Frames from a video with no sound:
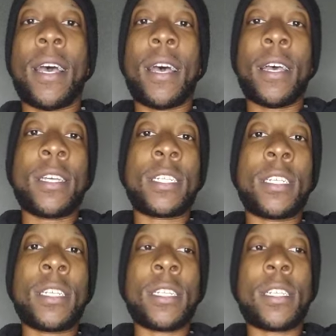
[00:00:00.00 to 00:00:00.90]
uh,
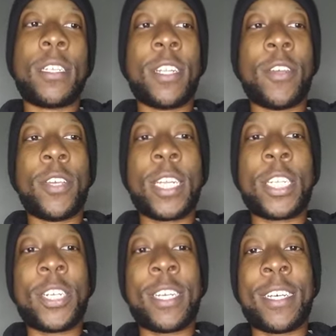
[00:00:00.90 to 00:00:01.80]
it's it's you know you
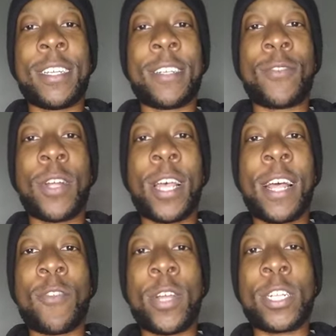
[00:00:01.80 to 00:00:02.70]
get your uh,
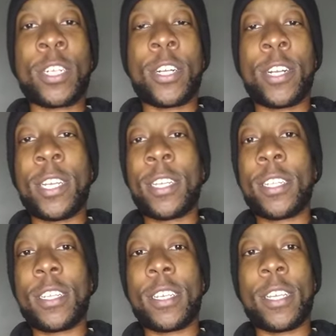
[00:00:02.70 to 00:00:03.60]
Alan Roger Currie,
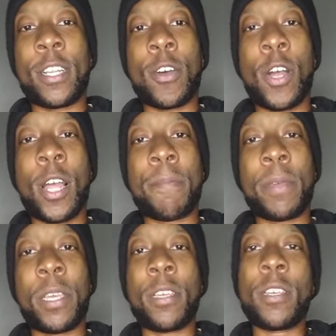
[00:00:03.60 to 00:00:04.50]
you know
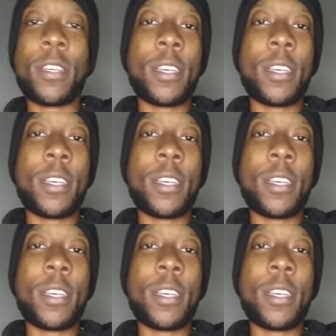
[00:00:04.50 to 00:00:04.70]
R.I.P.